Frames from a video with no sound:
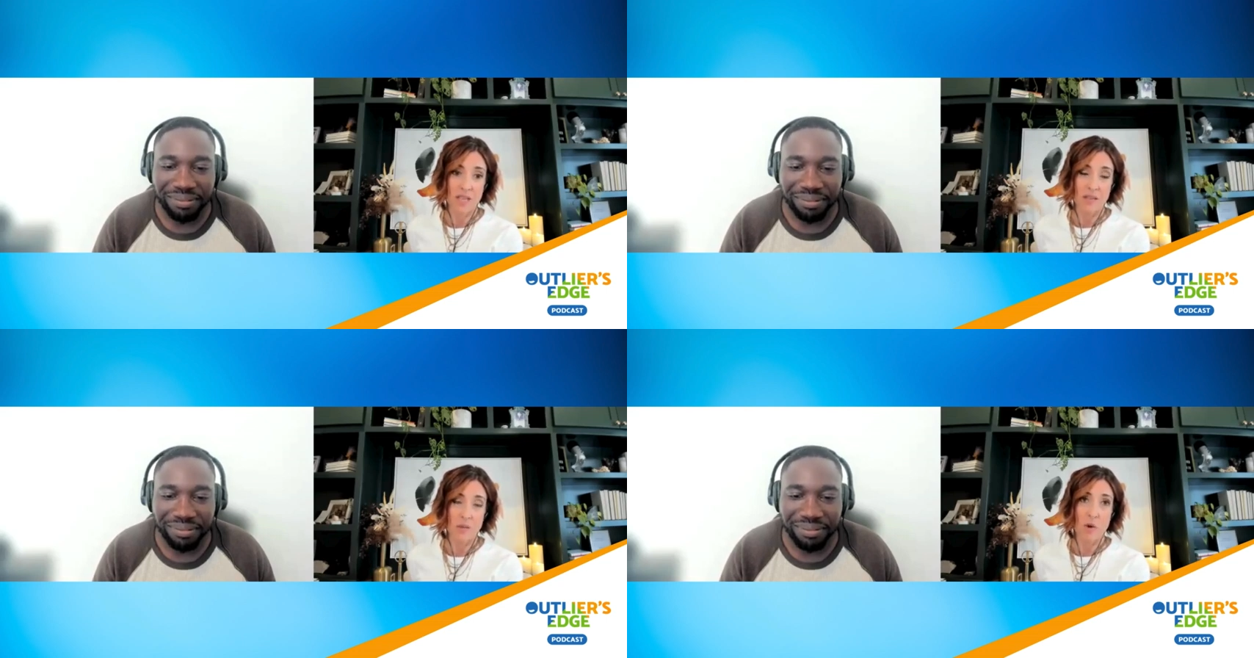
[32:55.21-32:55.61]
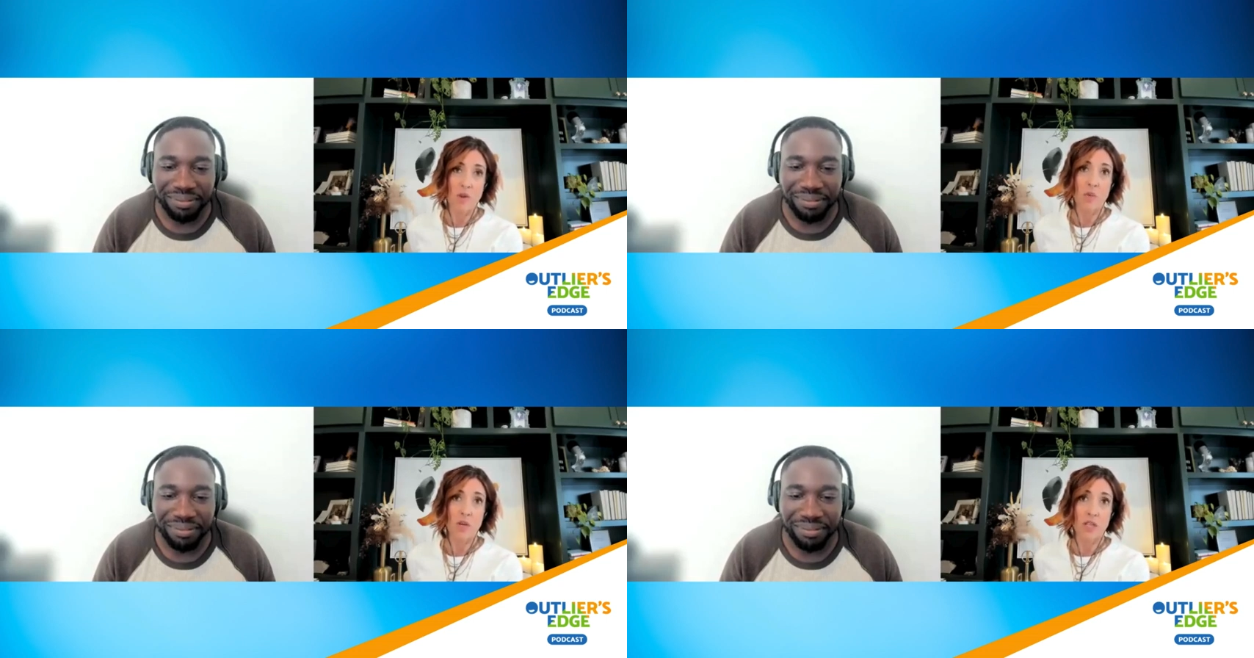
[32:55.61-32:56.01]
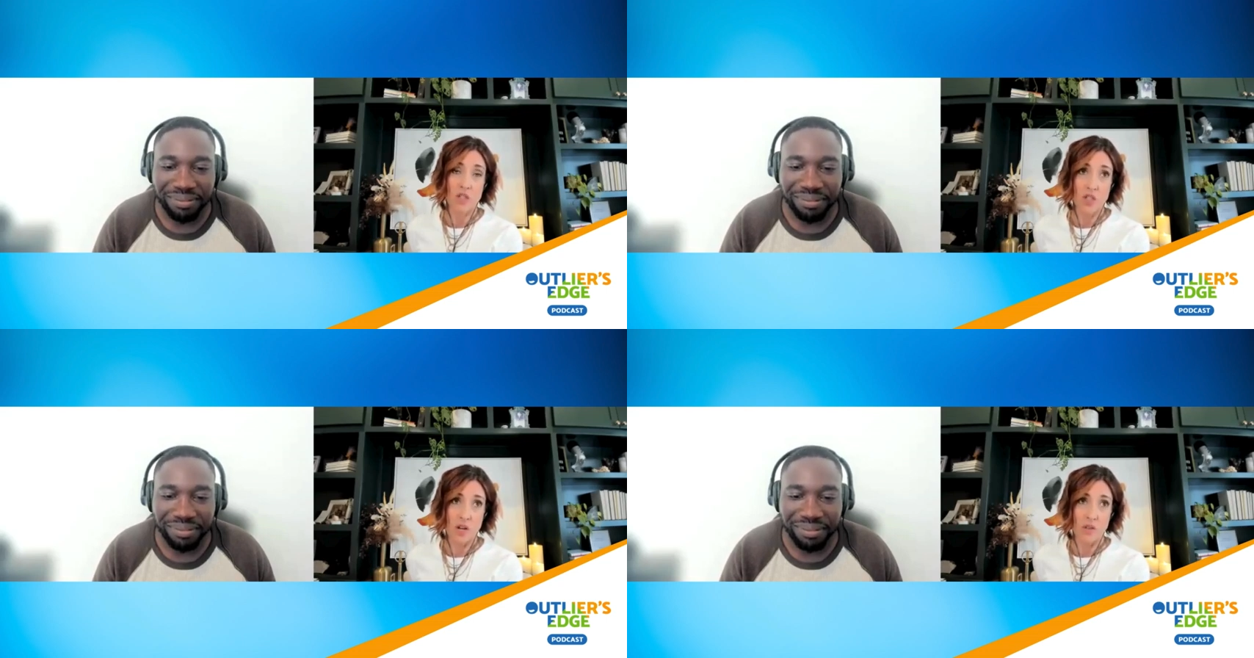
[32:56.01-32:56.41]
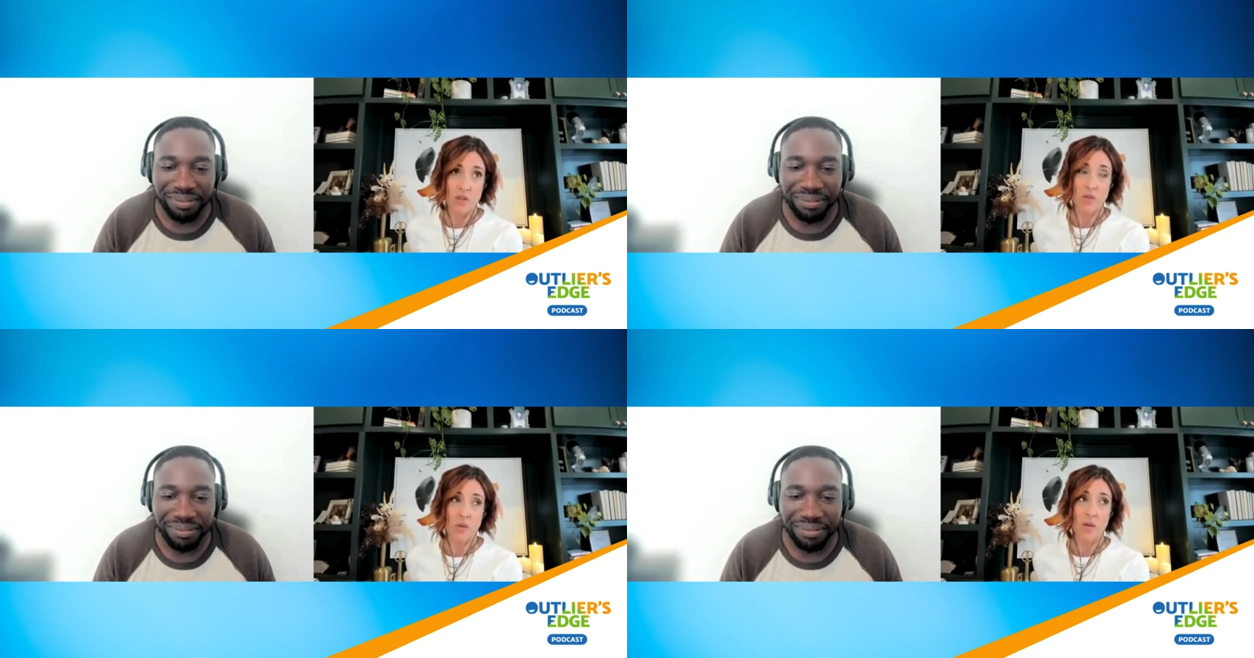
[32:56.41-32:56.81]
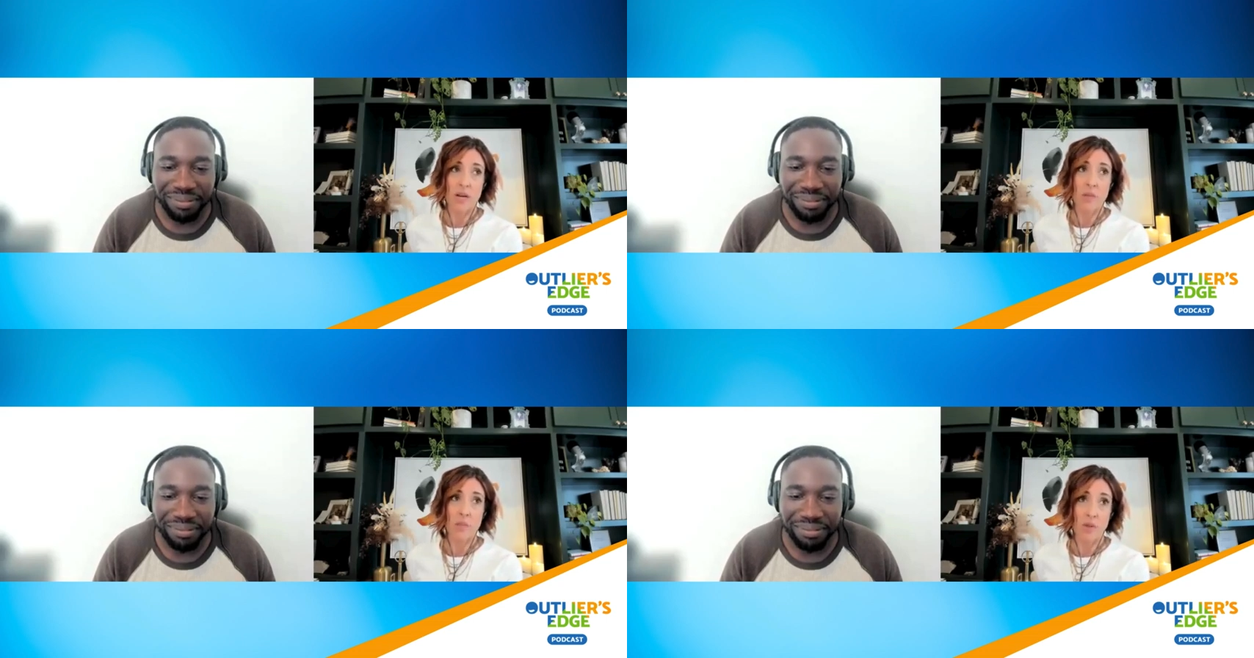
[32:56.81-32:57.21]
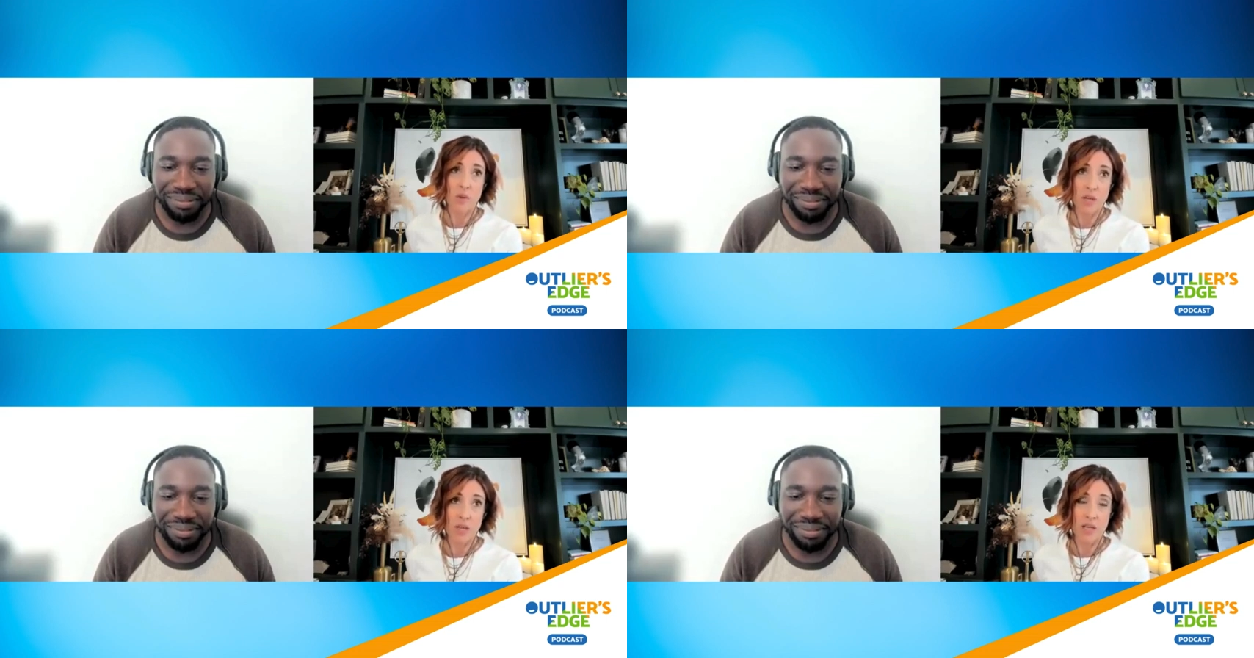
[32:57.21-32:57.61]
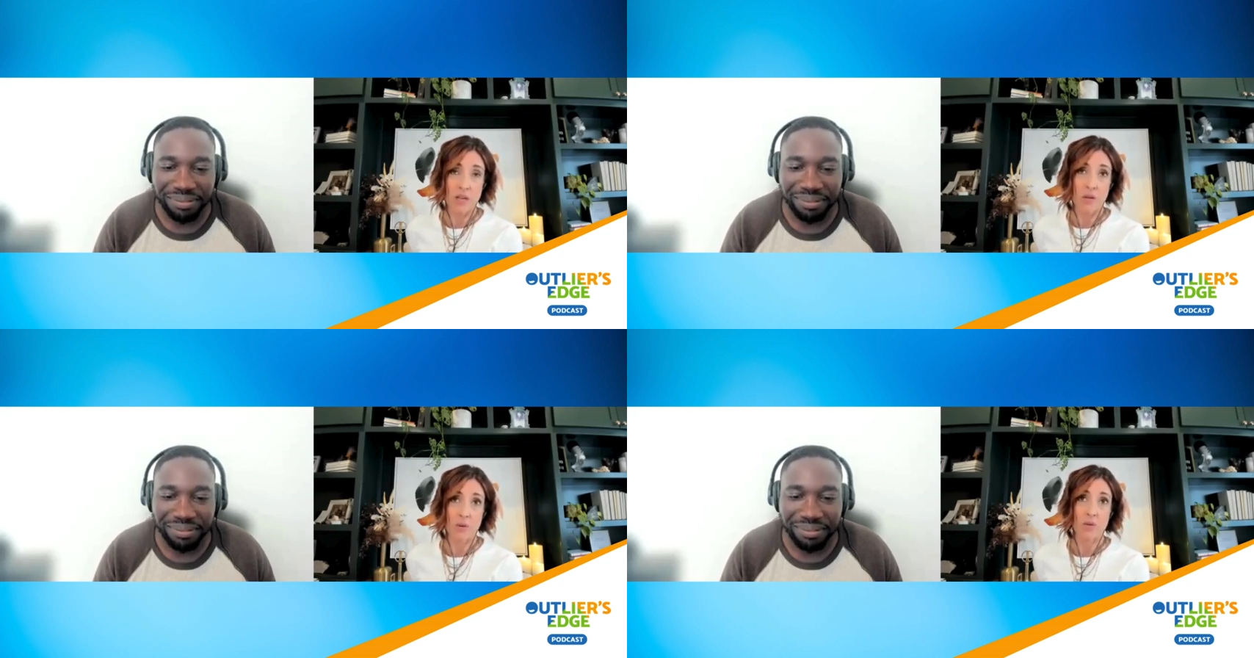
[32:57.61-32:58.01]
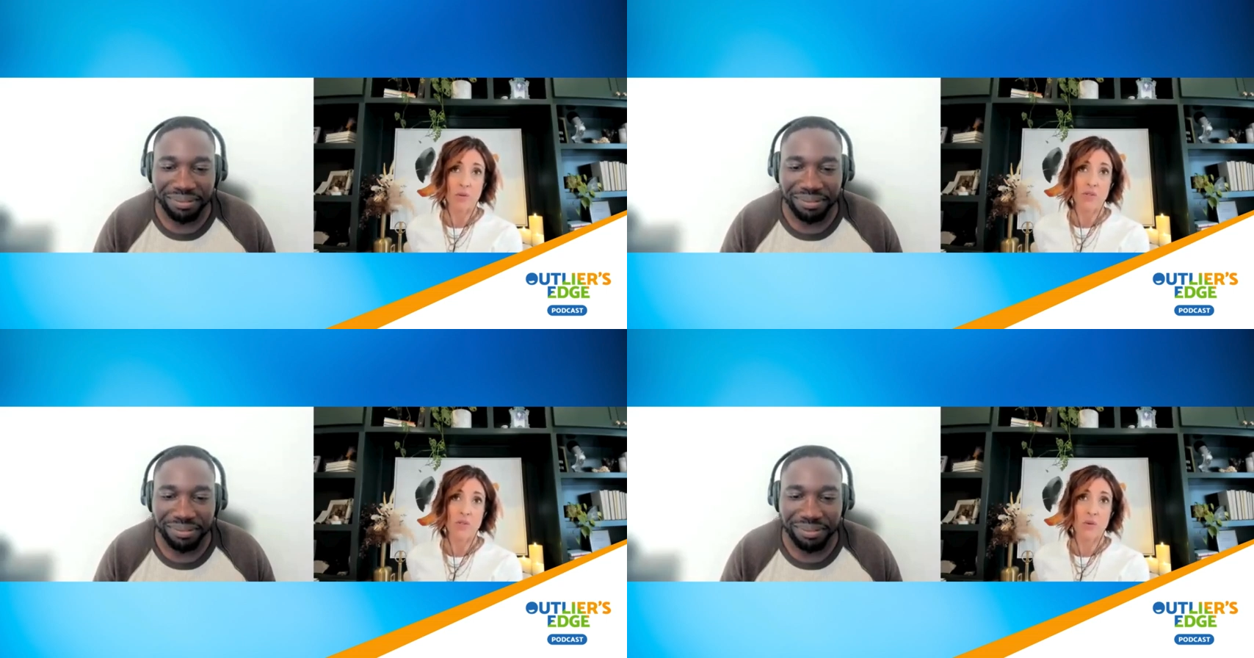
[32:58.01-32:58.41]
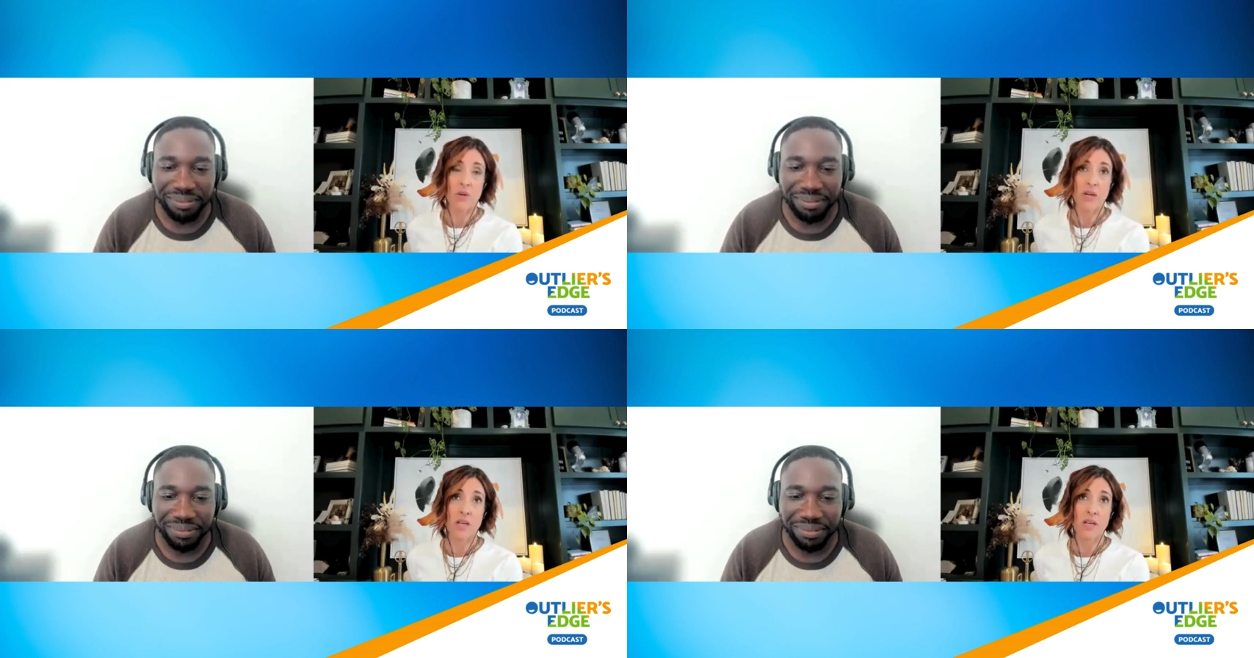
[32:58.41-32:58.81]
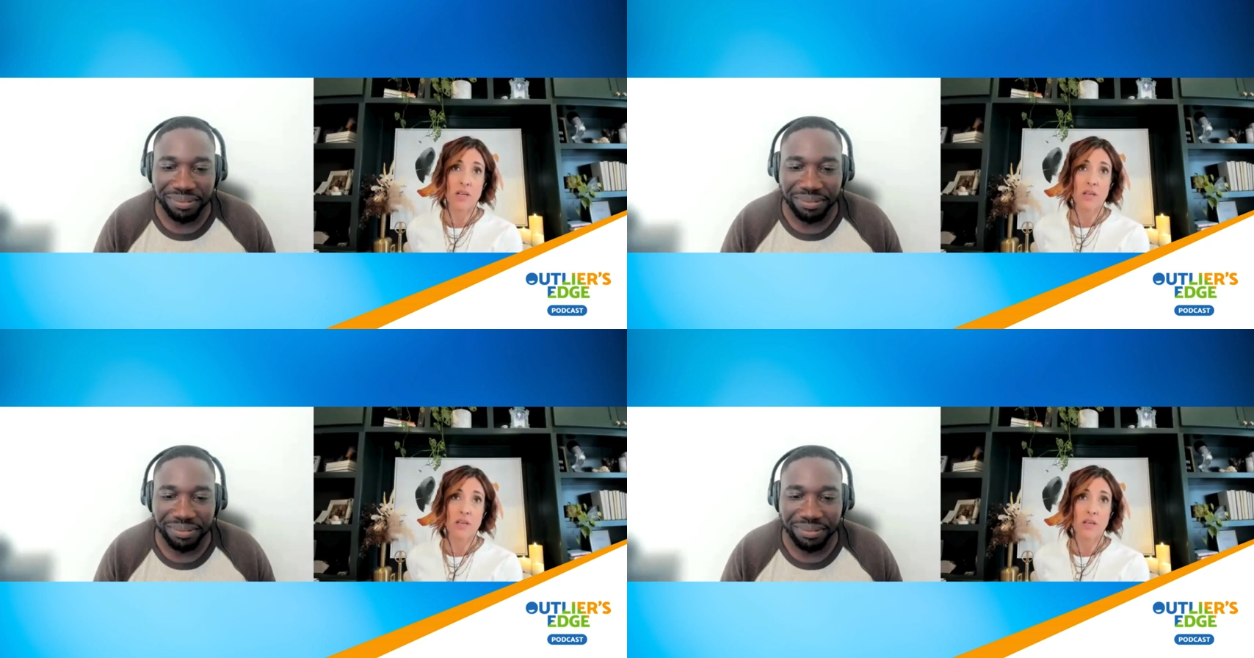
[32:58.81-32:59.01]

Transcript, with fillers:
Speaker 1: And the more that we can share the story, the more that we can heal through the story,